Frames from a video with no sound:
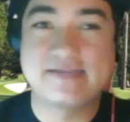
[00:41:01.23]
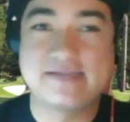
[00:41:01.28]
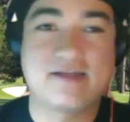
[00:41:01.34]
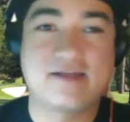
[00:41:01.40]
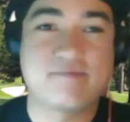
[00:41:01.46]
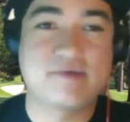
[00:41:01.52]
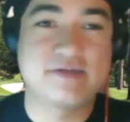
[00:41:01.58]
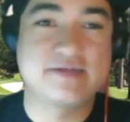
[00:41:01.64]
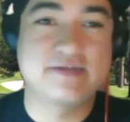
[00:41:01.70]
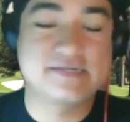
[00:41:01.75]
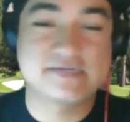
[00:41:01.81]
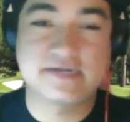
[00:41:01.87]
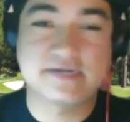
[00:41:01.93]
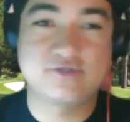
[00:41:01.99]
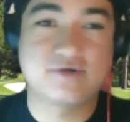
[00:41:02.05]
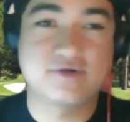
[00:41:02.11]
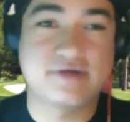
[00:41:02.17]
at my desk
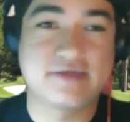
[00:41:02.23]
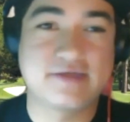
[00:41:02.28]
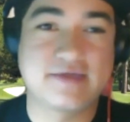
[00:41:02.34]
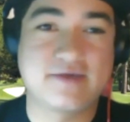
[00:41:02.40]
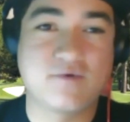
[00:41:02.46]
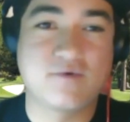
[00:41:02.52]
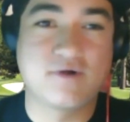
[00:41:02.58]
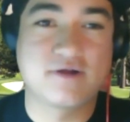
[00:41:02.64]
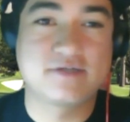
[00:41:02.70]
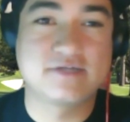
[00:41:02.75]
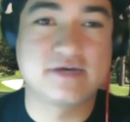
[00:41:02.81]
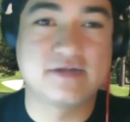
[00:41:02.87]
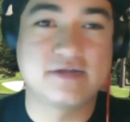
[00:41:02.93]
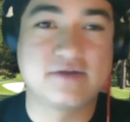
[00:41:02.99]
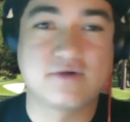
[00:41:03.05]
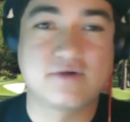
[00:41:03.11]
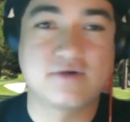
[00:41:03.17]
and I try and get work
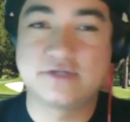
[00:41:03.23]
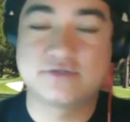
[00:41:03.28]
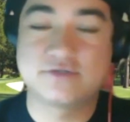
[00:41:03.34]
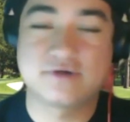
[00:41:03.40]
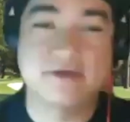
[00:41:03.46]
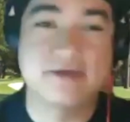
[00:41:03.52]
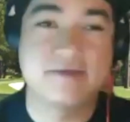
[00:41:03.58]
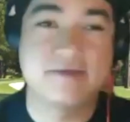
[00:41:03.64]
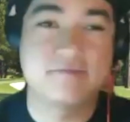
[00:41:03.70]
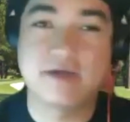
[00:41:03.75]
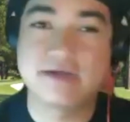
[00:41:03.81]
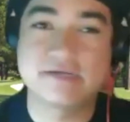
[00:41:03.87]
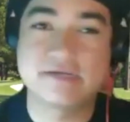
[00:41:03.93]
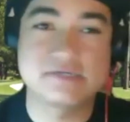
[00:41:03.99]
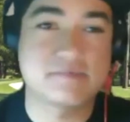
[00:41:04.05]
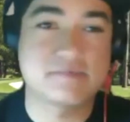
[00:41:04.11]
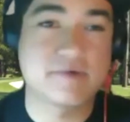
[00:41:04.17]
done, or I try and
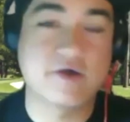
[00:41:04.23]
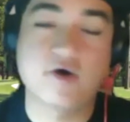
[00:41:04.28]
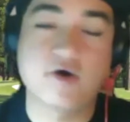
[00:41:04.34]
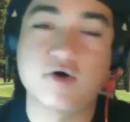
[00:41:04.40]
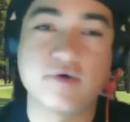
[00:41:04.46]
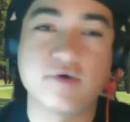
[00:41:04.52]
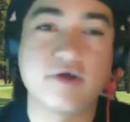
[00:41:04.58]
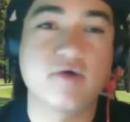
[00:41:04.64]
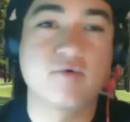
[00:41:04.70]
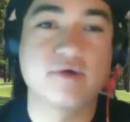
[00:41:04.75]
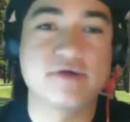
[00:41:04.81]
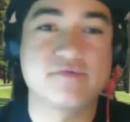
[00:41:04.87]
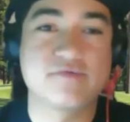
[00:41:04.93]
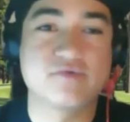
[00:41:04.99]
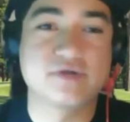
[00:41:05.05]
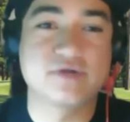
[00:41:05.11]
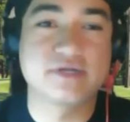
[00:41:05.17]
practice in my hallway or
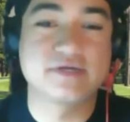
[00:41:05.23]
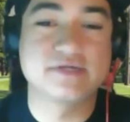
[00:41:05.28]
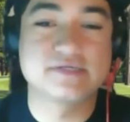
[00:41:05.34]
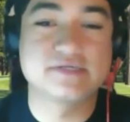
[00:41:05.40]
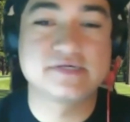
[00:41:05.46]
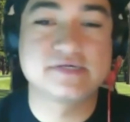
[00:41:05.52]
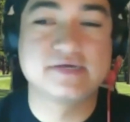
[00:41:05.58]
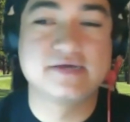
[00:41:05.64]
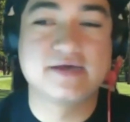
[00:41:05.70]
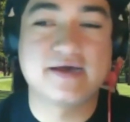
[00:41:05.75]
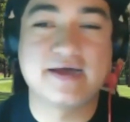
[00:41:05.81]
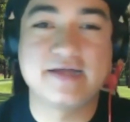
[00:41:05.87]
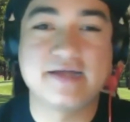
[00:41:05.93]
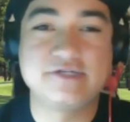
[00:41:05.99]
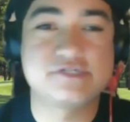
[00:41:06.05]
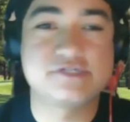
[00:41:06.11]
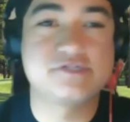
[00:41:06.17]
whatever it is,
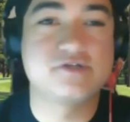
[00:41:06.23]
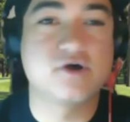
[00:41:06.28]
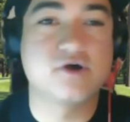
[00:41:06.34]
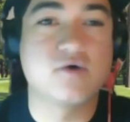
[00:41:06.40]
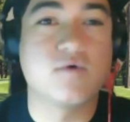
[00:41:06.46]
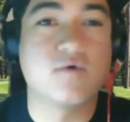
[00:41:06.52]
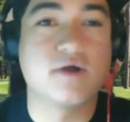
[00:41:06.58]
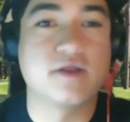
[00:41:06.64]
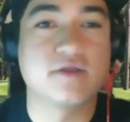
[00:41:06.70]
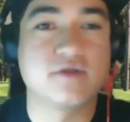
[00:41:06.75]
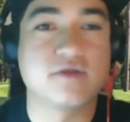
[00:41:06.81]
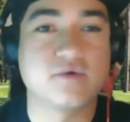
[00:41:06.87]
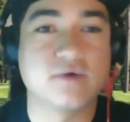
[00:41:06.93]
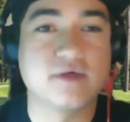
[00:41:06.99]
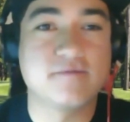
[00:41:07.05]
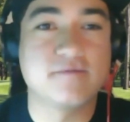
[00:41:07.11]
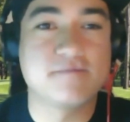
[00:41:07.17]
I just don't want to do
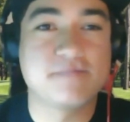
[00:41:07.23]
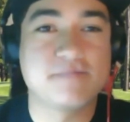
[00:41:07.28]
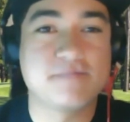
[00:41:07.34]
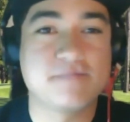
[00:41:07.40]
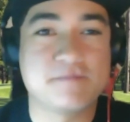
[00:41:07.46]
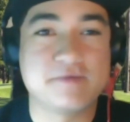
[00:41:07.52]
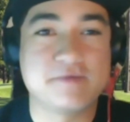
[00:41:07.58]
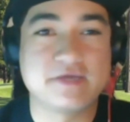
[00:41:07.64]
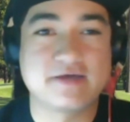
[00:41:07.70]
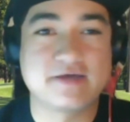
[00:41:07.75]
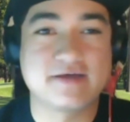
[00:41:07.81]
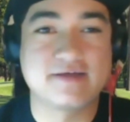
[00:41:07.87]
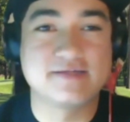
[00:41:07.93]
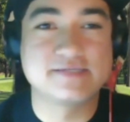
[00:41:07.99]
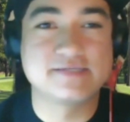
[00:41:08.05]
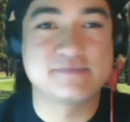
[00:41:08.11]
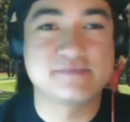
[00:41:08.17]
it
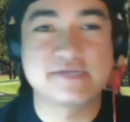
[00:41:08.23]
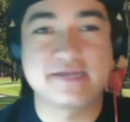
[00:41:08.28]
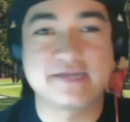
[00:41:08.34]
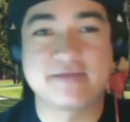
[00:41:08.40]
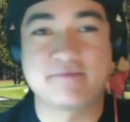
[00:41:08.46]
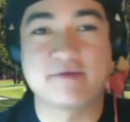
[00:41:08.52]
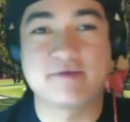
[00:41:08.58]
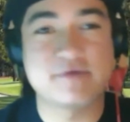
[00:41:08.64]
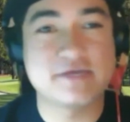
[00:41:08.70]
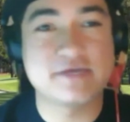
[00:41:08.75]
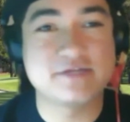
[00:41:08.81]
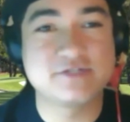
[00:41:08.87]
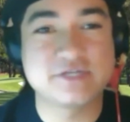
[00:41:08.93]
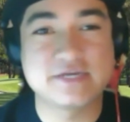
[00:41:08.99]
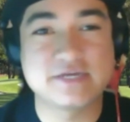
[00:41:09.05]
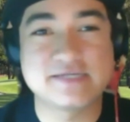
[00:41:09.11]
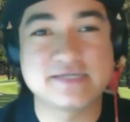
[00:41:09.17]
because I'm sitting in my
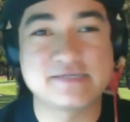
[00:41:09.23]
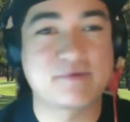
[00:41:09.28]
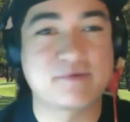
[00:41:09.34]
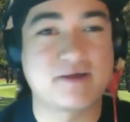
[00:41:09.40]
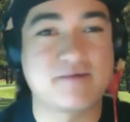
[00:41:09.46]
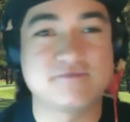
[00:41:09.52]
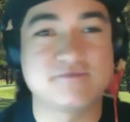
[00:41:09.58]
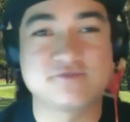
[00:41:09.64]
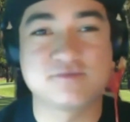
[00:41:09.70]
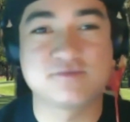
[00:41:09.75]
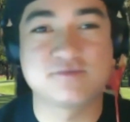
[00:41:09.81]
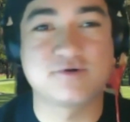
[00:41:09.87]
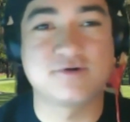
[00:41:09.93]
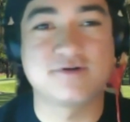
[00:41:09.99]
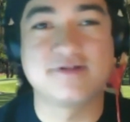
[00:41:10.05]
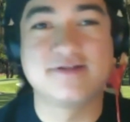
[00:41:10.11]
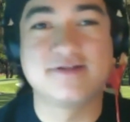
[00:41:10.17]
PJs, I'm
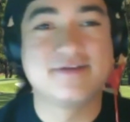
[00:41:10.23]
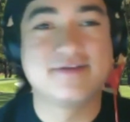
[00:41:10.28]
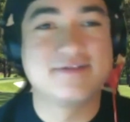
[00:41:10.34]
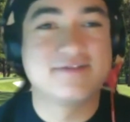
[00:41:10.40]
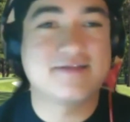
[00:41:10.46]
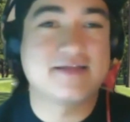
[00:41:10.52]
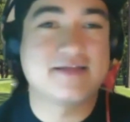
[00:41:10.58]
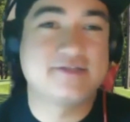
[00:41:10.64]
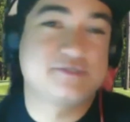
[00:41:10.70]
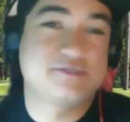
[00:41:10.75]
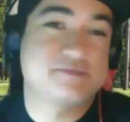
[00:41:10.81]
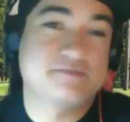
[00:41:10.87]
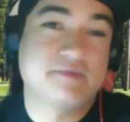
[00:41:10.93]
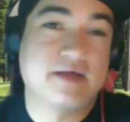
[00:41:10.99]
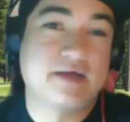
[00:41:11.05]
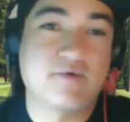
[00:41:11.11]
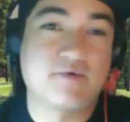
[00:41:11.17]
comfortable. I
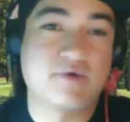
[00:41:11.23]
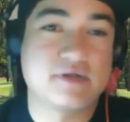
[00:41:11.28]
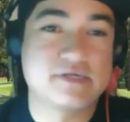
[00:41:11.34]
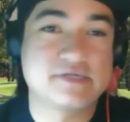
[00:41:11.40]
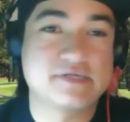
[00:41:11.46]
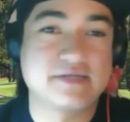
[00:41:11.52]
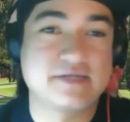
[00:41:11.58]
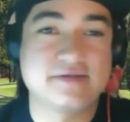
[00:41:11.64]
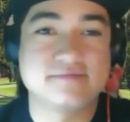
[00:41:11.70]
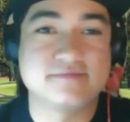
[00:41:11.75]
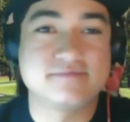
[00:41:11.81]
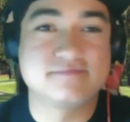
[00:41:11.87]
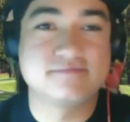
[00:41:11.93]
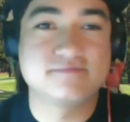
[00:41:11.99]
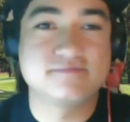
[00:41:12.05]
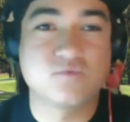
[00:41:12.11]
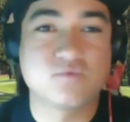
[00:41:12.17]
want to sit and
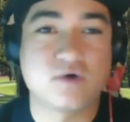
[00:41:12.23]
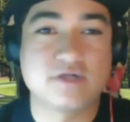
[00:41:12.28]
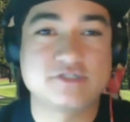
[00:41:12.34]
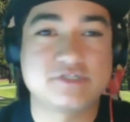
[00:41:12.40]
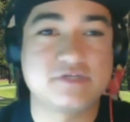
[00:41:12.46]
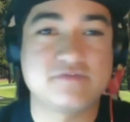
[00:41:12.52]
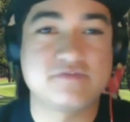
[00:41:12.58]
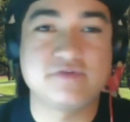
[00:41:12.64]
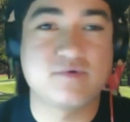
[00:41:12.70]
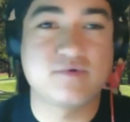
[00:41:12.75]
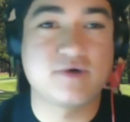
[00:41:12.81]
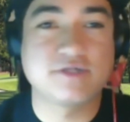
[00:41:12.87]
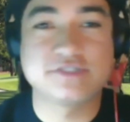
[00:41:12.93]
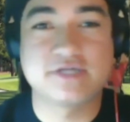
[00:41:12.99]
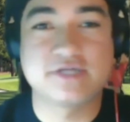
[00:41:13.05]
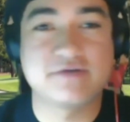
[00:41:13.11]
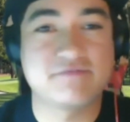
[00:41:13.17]
watch TV,
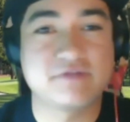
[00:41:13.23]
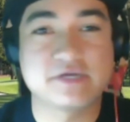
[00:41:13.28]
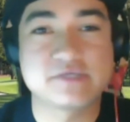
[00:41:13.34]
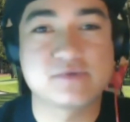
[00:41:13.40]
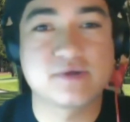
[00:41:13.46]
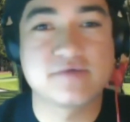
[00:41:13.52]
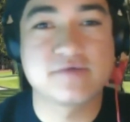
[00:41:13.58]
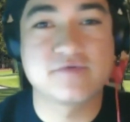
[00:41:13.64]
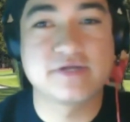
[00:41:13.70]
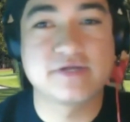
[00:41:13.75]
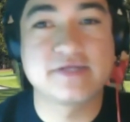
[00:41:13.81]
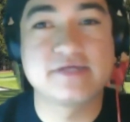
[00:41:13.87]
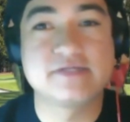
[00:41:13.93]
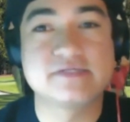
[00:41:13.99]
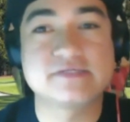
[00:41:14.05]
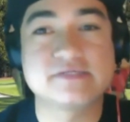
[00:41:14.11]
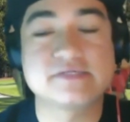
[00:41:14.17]
watch Netflix, whatever it
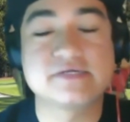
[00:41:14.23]
is.